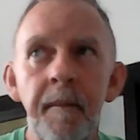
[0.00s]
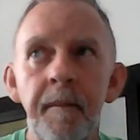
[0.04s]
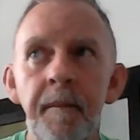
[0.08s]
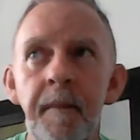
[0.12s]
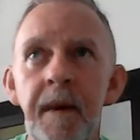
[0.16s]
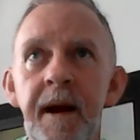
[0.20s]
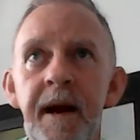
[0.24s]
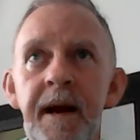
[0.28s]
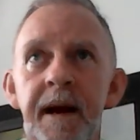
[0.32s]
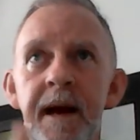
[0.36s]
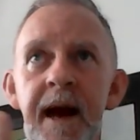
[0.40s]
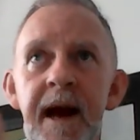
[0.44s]

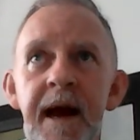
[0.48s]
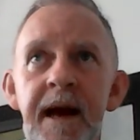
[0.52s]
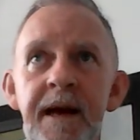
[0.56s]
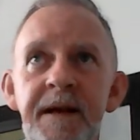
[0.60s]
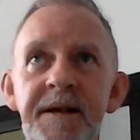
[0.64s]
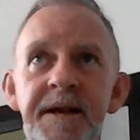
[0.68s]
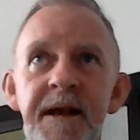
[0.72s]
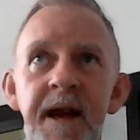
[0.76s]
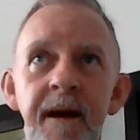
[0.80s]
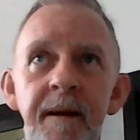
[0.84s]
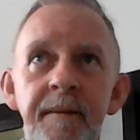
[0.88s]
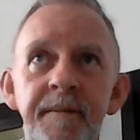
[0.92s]
But
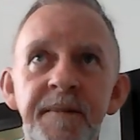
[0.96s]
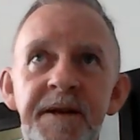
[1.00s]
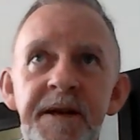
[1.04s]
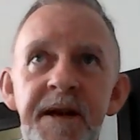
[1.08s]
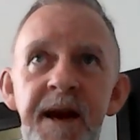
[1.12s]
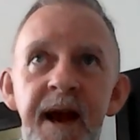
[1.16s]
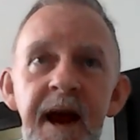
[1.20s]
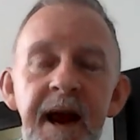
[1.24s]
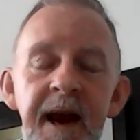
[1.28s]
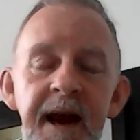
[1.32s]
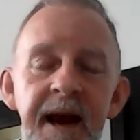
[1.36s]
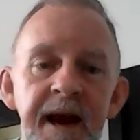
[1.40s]
as I'm
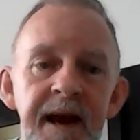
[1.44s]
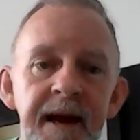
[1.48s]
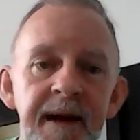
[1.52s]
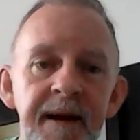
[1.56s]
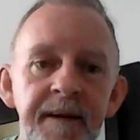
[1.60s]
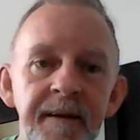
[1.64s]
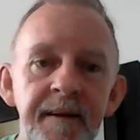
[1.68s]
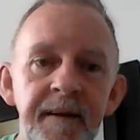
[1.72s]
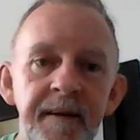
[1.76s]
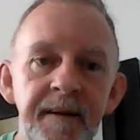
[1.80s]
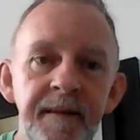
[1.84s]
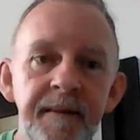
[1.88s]

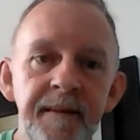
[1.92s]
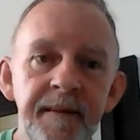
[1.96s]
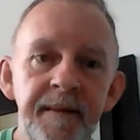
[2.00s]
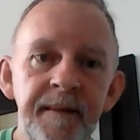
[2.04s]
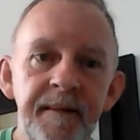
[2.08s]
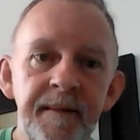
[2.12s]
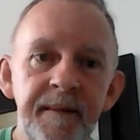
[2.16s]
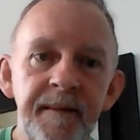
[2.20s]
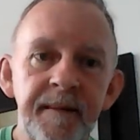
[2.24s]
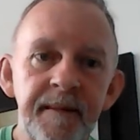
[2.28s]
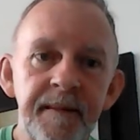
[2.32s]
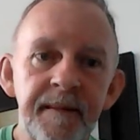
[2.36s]
saying,
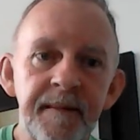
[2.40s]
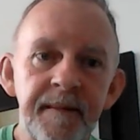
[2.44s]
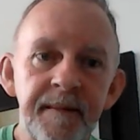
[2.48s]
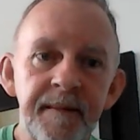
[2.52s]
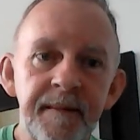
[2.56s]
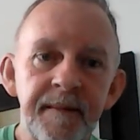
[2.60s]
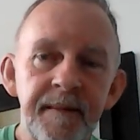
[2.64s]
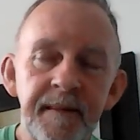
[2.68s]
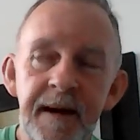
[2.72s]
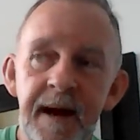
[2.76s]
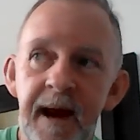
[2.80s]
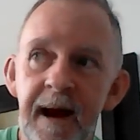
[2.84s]

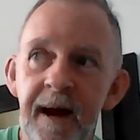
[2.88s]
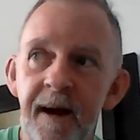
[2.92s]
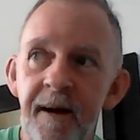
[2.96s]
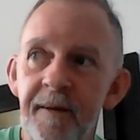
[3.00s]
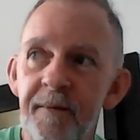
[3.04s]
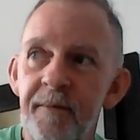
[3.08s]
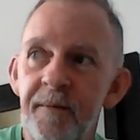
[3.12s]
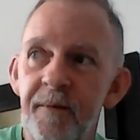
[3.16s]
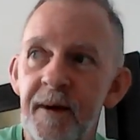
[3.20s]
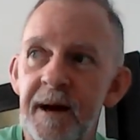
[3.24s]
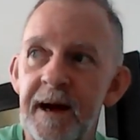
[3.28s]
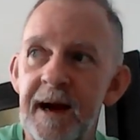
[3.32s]

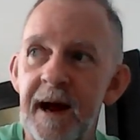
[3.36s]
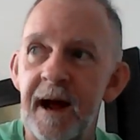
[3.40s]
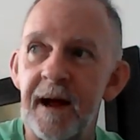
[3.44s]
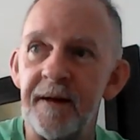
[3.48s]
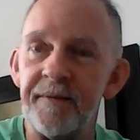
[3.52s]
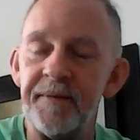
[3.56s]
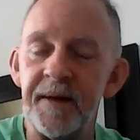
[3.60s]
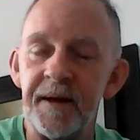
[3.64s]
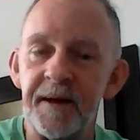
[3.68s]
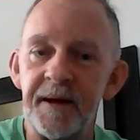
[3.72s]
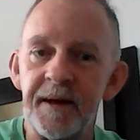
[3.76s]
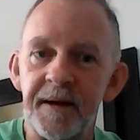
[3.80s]
now we
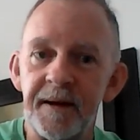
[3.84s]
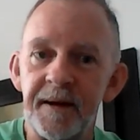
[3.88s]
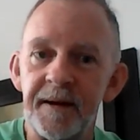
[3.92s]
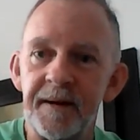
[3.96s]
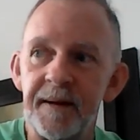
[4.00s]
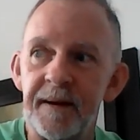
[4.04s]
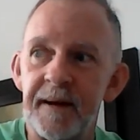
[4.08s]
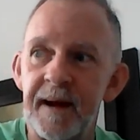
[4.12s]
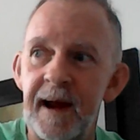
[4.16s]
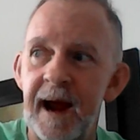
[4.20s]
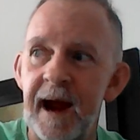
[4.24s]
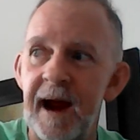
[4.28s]
got
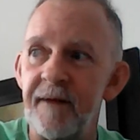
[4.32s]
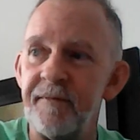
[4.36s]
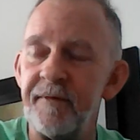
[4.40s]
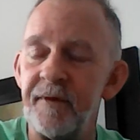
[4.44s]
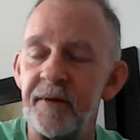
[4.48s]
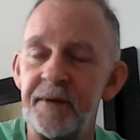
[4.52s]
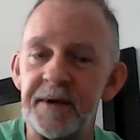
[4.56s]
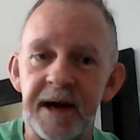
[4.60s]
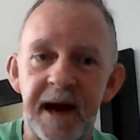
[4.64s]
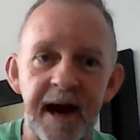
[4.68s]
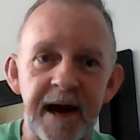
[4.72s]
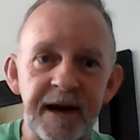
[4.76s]
the
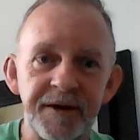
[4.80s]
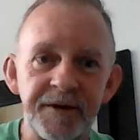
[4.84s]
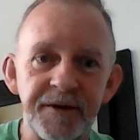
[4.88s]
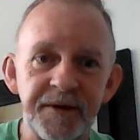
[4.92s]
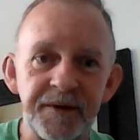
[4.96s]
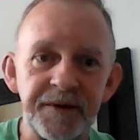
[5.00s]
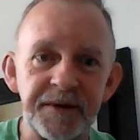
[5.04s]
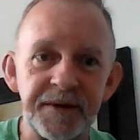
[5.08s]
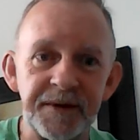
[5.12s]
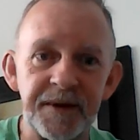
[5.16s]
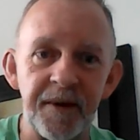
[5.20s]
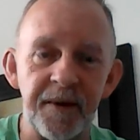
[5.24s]

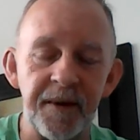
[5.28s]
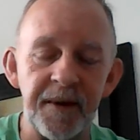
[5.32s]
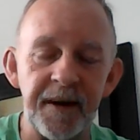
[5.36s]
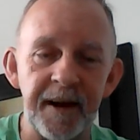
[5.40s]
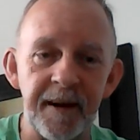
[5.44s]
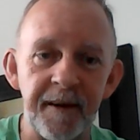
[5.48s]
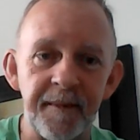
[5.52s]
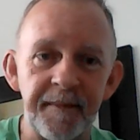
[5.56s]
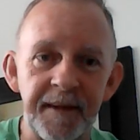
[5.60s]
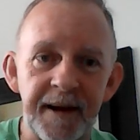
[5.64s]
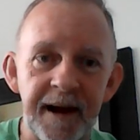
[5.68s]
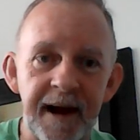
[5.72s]
advertisers going
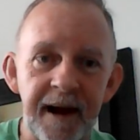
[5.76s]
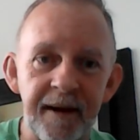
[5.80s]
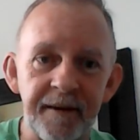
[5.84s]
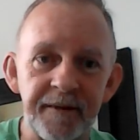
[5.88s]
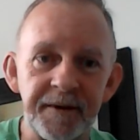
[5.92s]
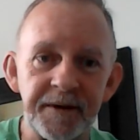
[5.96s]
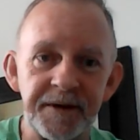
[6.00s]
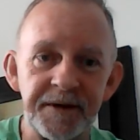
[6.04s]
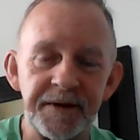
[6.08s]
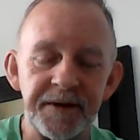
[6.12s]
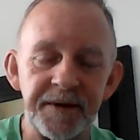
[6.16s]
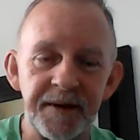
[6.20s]
up and
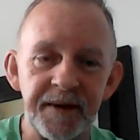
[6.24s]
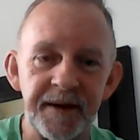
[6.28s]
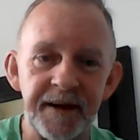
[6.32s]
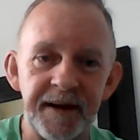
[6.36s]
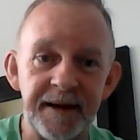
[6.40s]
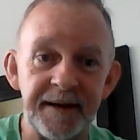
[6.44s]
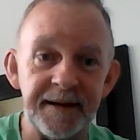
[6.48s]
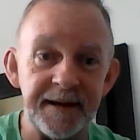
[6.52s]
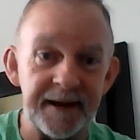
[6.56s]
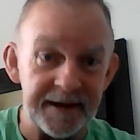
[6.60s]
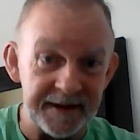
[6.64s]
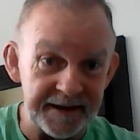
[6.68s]
down the
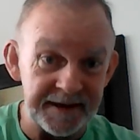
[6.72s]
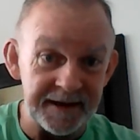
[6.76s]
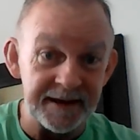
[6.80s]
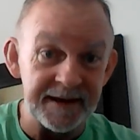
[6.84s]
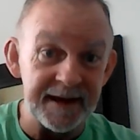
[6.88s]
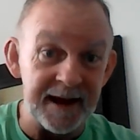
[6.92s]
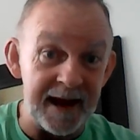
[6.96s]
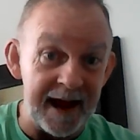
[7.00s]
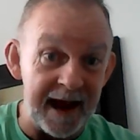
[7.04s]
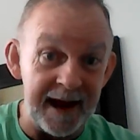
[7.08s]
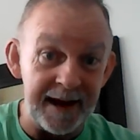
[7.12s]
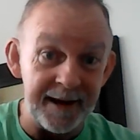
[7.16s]
street. This
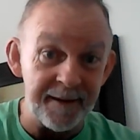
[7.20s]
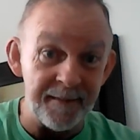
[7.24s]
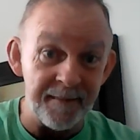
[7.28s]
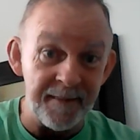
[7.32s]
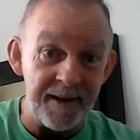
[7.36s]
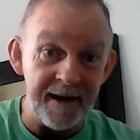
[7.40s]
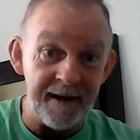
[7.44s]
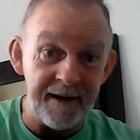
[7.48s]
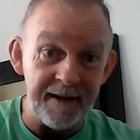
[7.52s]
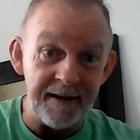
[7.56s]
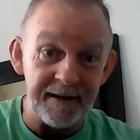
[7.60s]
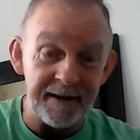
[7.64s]
is Latin
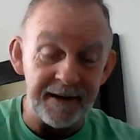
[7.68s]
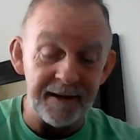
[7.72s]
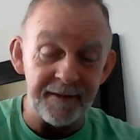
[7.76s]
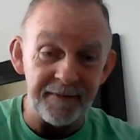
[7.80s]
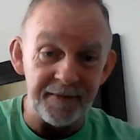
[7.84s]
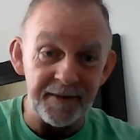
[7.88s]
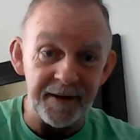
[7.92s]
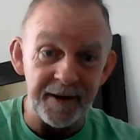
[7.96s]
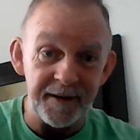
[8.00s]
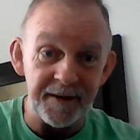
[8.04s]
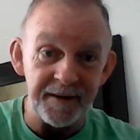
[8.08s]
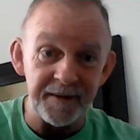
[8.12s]
America,
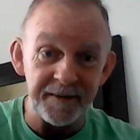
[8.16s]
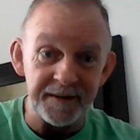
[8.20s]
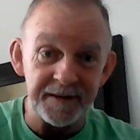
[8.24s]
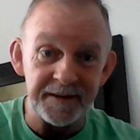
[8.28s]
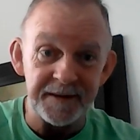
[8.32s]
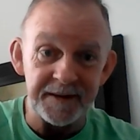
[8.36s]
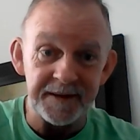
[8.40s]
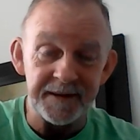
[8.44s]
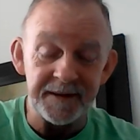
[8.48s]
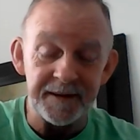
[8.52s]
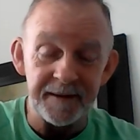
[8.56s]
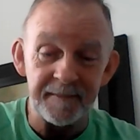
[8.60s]

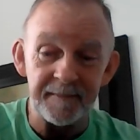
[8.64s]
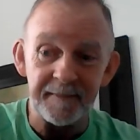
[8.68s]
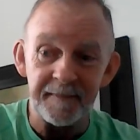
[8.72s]
folks.